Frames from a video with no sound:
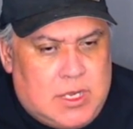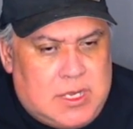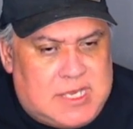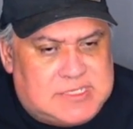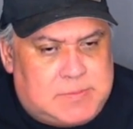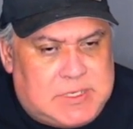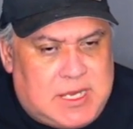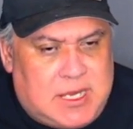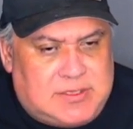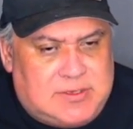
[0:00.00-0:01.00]

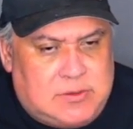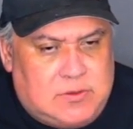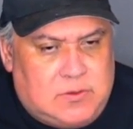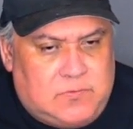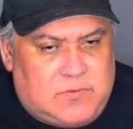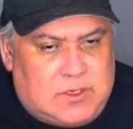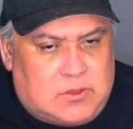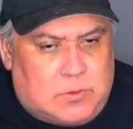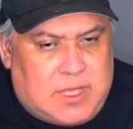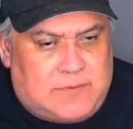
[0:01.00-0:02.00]
SPA2
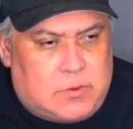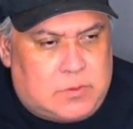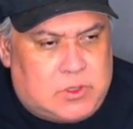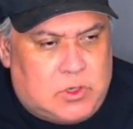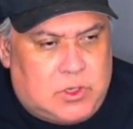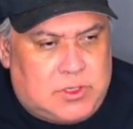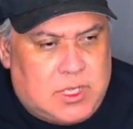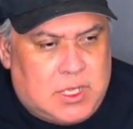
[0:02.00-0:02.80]
vehicle platform could